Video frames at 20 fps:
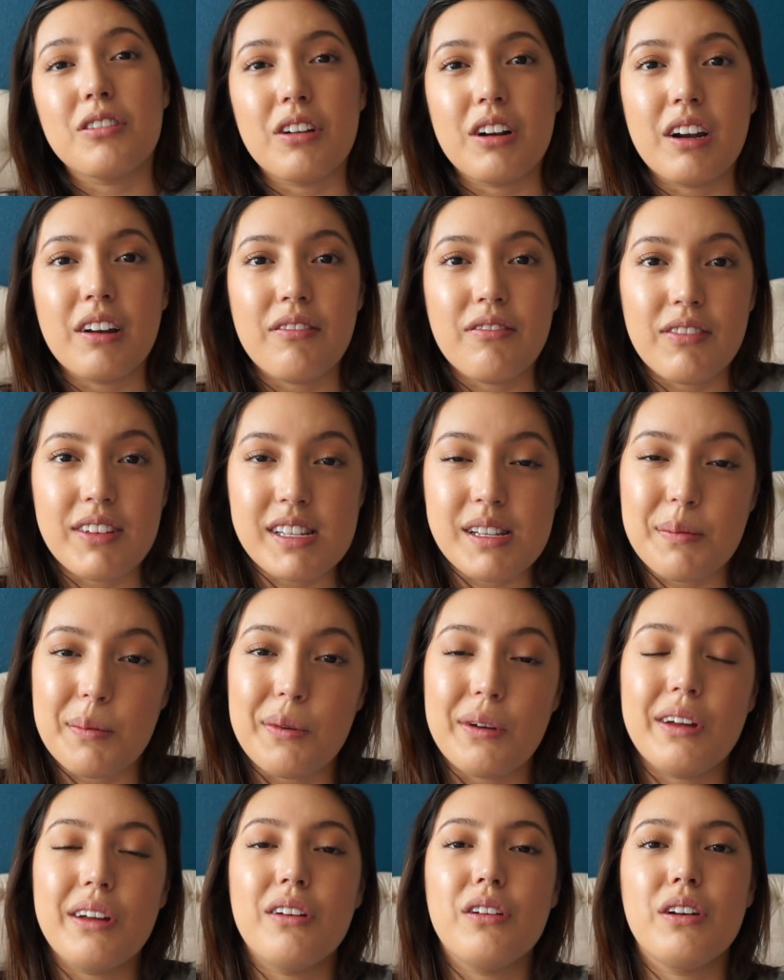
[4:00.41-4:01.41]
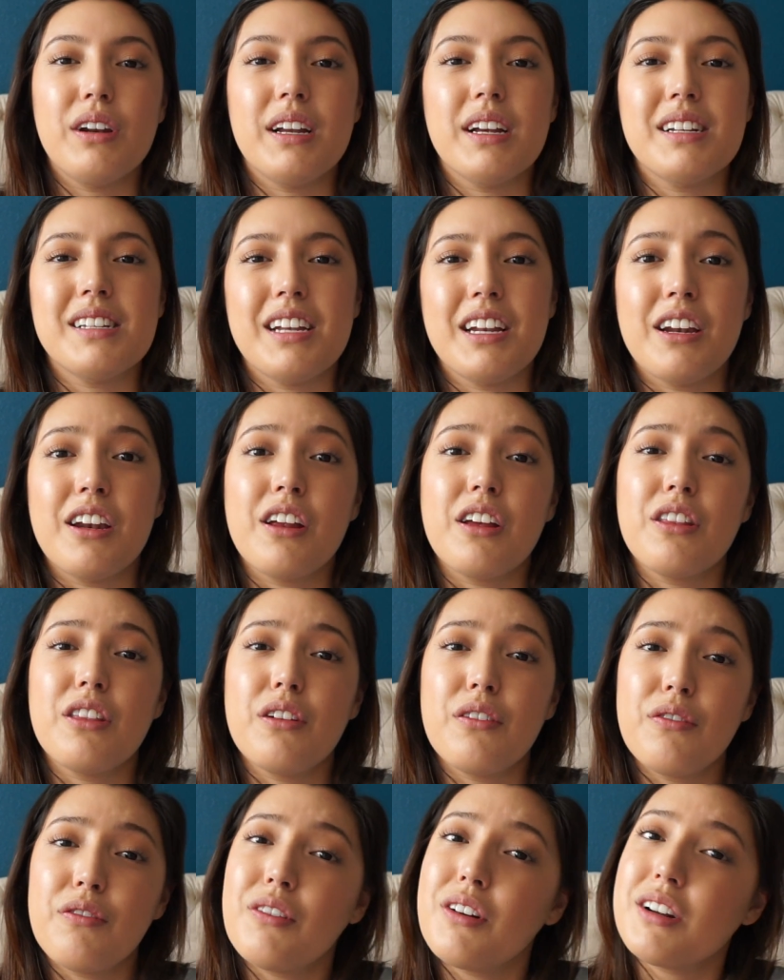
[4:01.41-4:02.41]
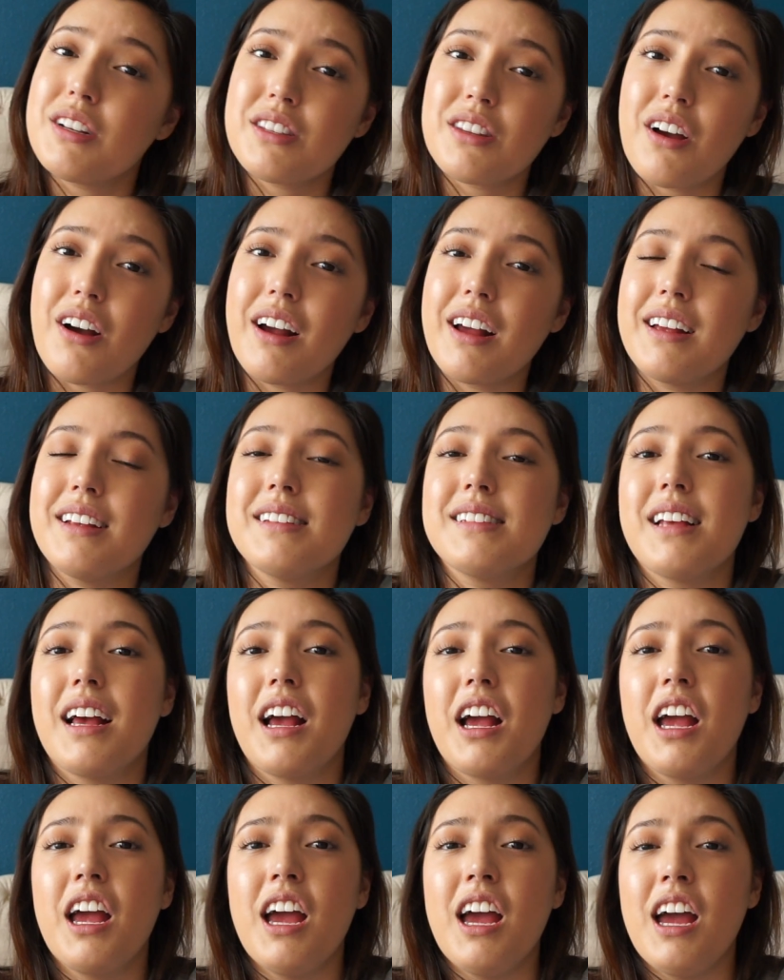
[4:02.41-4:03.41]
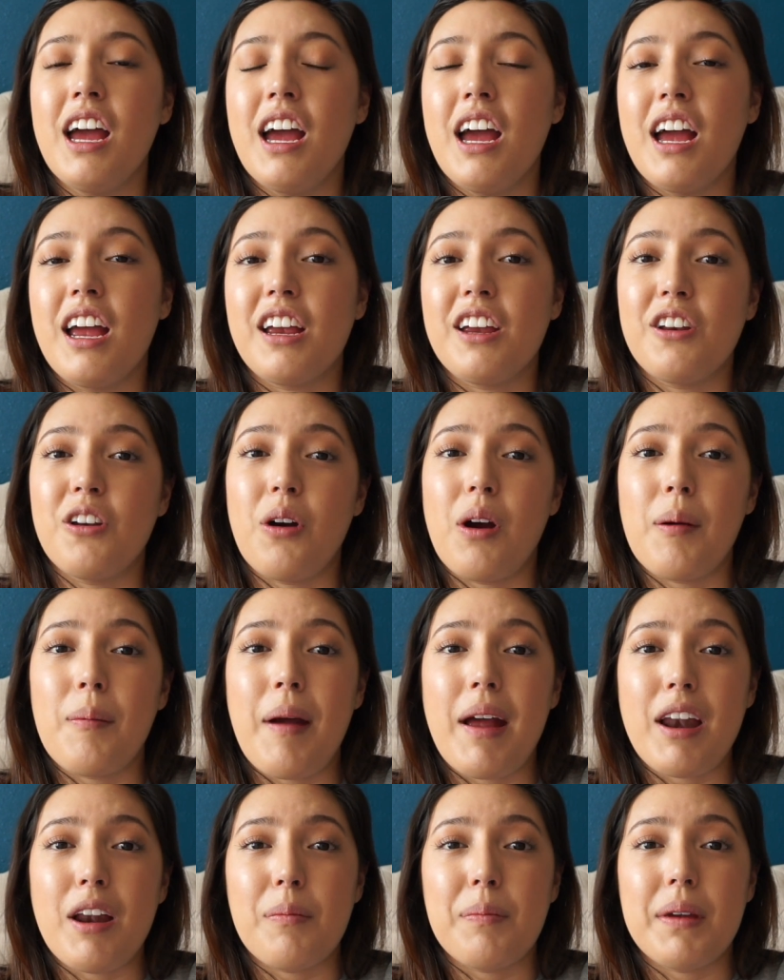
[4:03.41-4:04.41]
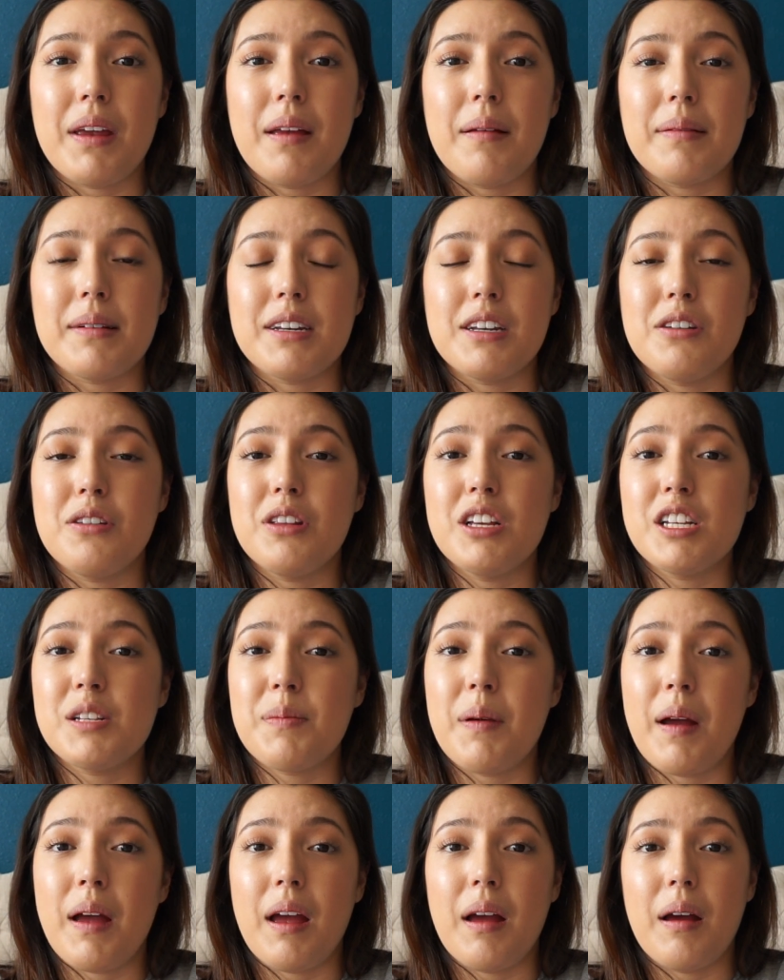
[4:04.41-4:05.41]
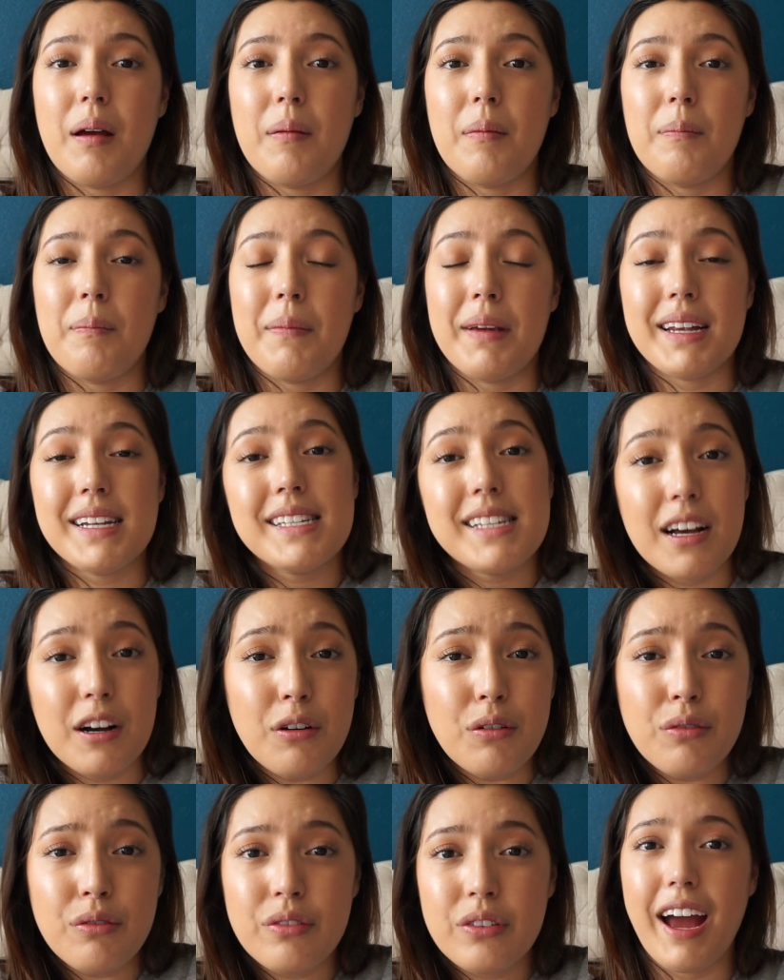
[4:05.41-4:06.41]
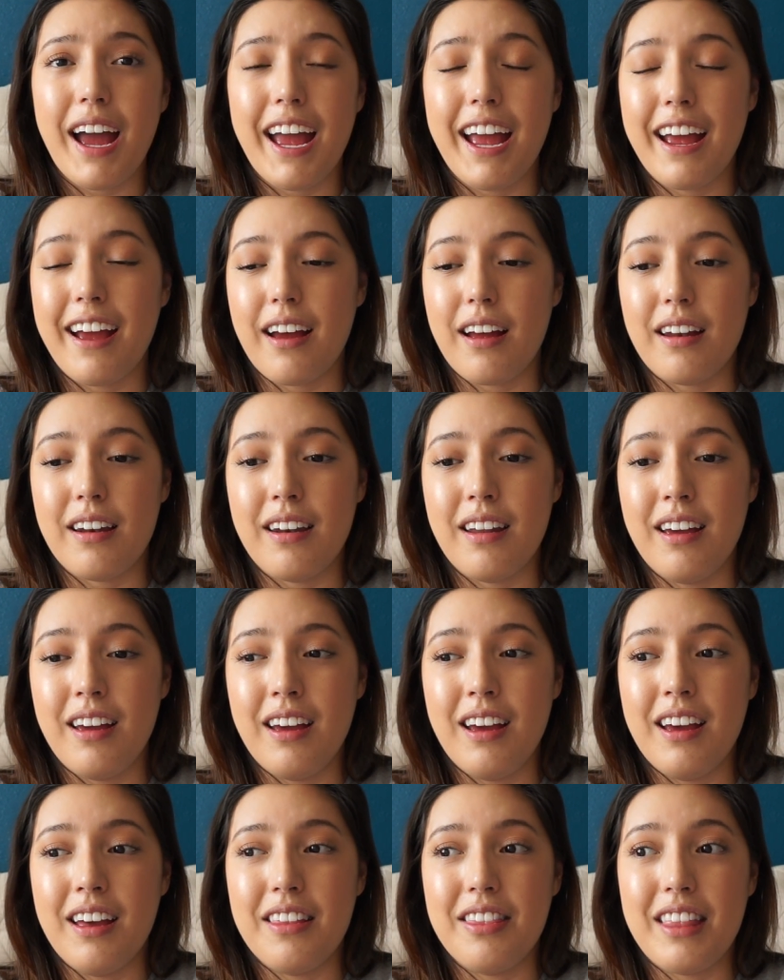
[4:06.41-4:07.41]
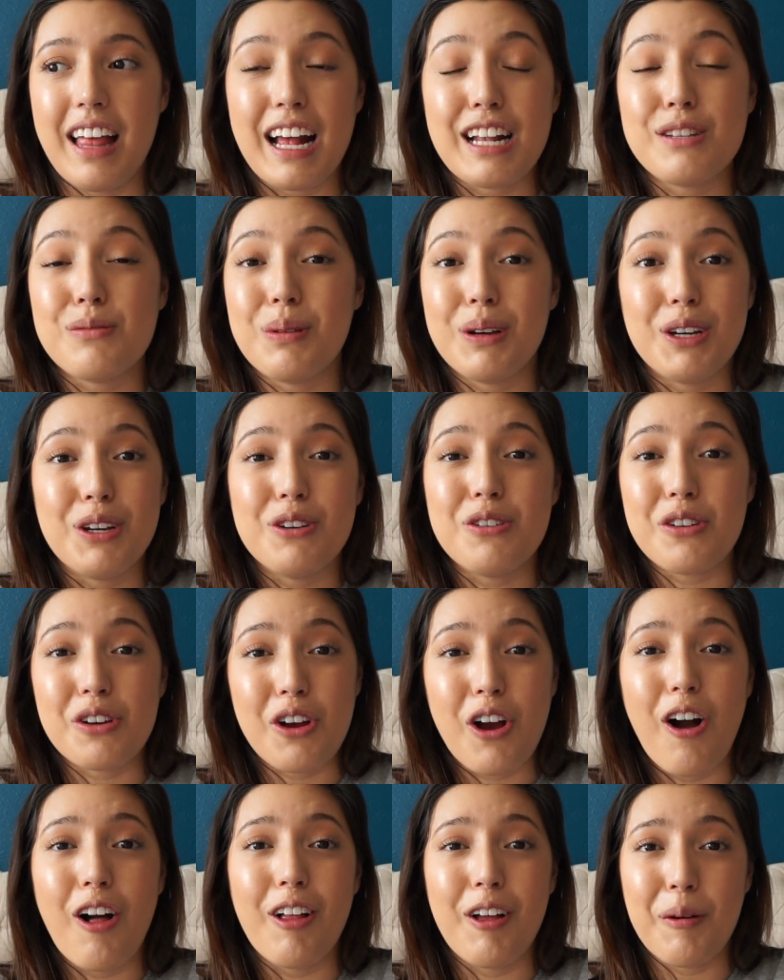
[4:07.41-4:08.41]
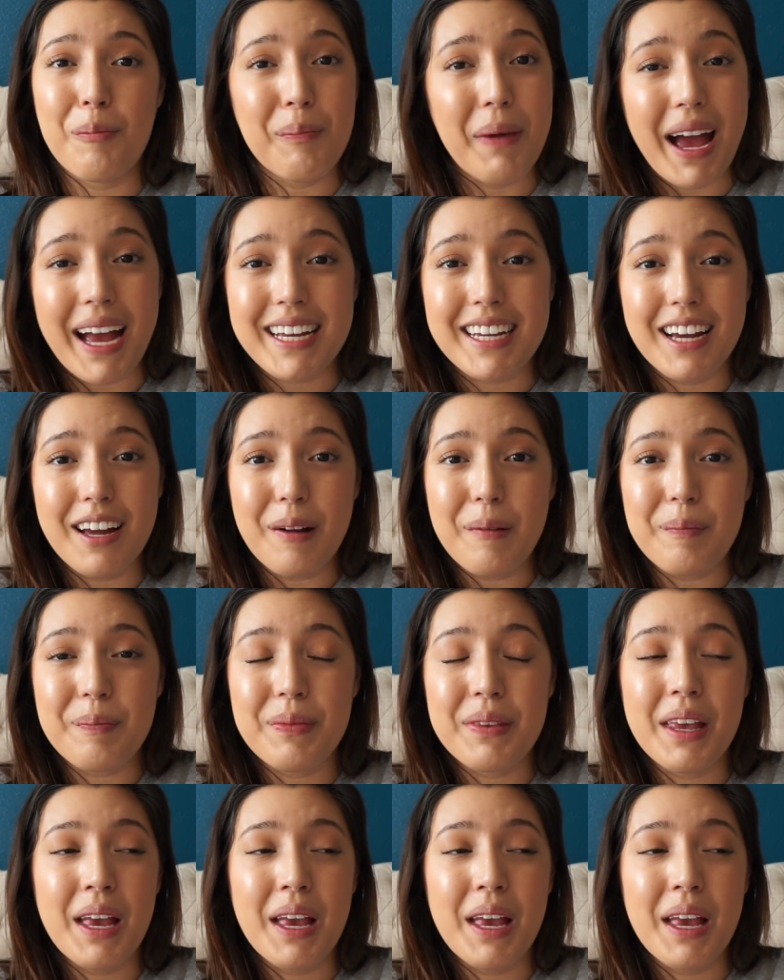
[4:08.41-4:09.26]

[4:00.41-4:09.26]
or an invisible illness. And the first thought is that, I might not be able to do this by myself, and that's why you should call in backup.